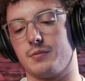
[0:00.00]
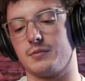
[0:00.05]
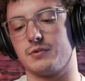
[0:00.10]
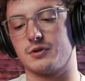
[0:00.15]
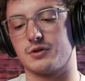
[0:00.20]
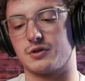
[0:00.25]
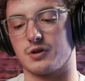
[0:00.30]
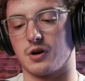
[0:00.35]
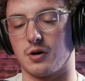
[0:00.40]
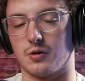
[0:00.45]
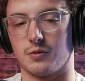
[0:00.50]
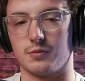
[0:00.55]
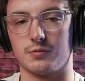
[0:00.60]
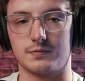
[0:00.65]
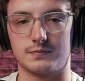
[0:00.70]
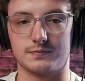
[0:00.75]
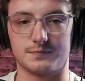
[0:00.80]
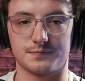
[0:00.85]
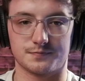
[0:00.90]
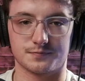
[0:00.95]
So
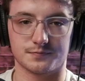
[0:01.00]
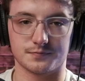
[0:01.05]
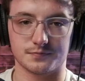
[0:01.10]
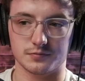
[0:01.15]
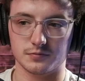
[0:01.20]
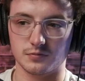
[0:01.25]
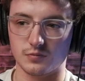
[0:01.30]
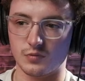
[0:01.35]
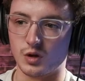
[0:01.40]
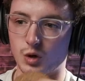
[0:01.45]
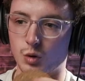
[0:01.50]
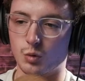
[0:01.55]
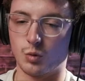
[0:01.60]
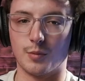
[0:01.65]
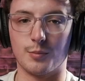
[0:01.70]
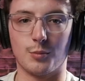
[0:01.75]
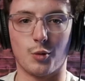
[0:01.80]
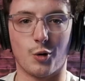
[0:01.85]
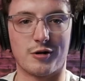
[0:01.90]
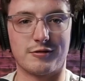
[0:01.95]

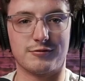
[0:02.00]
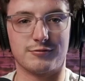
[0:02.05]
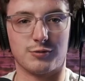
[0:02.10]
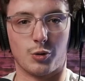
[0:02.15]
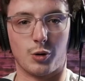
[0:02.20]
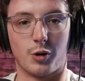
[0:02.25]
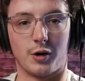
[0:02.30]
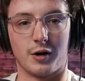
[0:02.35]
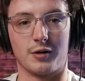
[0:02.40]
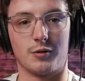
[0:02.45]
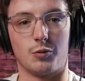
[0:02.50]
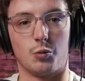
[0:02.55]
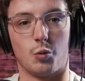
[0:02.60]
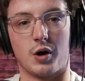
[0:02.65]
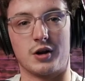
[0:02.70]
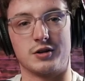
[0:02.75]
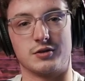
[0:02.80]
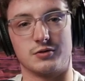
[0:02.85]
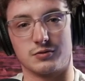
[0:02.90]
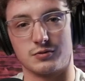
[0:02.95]
1.4,
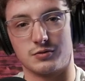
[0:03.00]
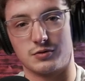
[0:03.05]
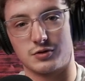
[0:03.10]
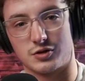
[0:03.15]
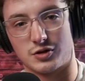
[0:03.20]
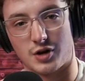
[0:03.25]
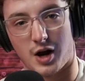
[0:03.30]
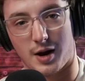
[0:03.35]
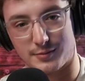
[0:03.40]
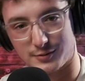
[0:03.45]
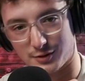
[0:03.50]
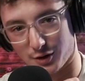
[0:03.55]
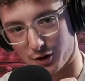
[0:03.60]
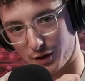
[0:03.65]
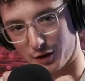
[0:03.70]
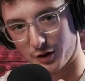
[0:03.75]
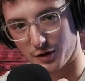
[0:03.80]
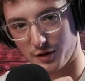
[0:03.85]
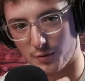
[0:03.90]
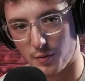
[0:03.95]
one stop
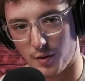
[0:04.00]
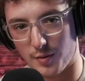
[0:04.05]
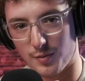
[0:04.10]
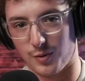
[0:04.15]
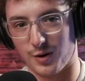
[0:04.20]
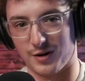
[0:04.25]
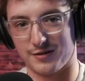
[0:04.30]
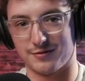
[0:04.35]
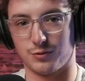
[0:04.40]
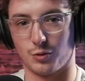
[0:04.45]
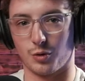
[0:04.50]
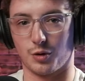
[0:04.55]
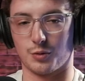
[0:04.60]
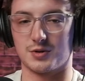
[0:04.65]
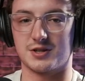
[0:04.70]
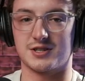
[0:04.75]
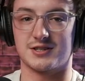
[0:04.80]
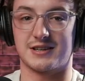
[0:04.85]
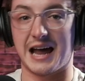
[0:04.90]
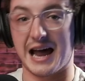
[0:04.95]
darker than 1.4,
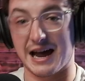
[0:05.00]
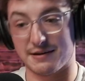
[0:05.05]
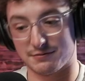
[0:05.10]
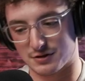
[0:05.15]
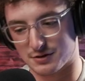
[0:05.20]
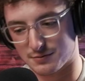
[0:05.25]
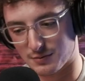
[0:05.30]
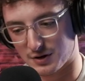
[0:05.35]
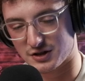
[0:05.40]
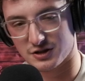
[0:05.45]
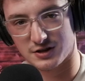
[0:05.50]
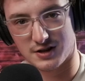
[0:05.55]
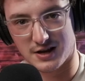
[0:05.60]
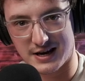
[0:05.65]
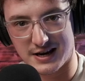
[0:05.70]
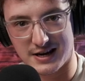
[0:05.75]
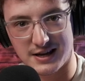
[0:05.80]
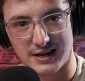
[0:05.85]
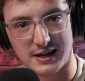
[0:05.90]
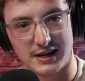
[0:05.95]
which is half as much
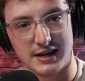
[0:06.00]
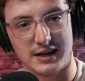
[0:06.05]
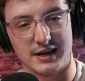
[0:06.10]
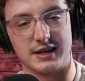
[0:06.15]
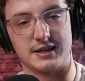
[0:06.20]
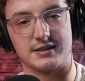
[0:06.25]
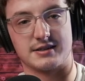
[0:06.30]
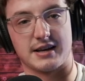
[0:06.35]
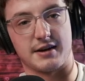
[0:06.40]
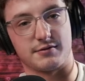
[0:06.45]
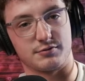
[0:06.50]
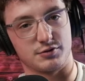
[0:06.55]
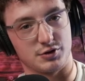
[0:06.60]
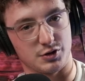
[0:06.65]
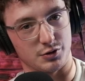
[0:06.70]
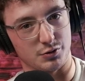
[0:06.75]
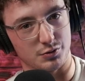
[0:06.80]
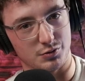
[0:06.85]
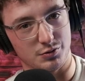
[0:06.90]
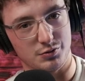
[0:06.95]
light, is
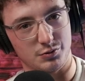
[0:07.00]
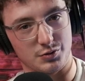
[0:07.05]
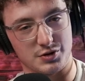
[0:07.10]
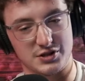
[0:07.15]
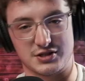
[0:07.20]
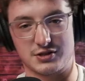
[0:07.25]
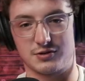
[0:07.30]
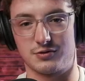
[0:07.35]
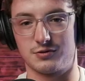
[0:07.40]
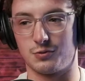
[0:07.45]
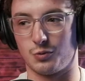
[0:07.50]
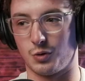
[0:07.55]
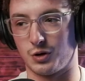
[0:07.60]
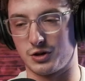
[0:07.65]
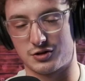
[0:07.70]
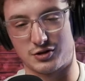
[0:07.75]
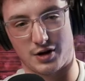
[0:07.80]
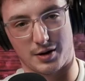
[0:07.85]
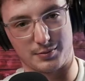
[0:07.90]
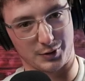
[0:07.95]
f2, which one
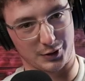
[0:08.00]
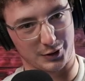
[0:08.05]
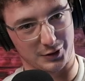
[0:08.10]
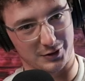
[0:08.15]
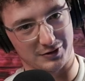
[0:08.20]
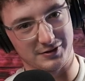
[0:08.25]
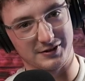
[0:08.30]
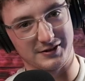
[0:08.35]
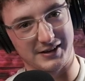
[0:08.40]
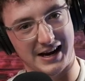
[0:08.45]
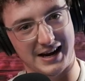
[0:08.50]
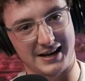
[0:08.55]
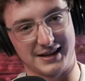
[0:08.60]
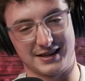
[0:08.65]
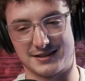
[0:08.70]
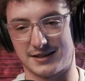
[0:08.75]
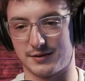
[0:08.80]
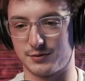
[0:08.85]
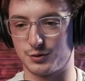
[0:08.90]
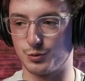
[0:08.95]
stop darker than that
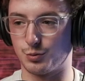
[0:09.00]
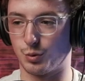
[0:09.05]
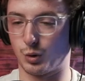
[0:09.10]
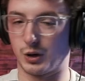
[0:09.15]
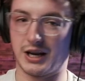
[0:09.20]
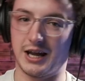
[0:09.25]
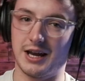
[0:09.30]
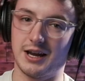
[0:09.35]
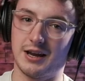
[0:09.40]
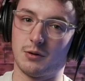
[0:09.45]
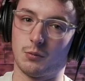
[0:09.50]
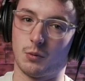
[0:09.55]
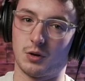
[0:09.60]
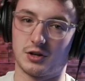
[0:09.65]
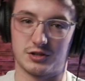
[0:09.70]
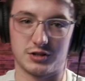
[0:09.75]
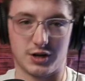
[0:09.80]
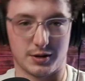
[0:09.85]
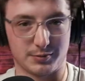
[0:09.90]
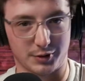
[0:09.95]
is f2.8, and one
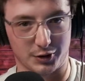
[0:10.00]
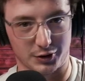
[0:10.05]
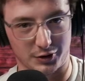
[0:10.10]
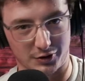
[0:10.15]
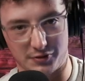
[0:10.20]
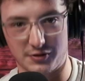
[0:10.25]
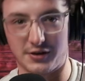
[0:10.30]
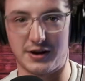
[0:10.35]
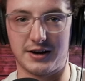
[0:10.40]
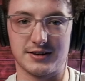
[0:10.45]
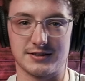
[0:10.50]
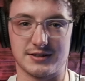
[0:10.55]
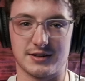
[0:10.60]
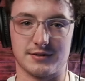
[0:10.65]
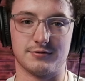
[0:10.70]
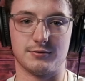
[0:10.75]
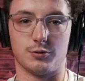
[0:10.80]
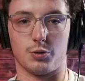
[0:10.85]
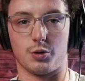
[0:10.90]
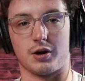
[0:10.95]
stop darker than that is
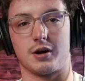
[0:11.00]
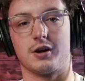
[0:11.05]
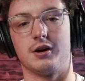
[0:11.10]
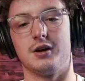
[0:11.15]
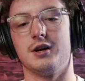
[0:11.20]
f4.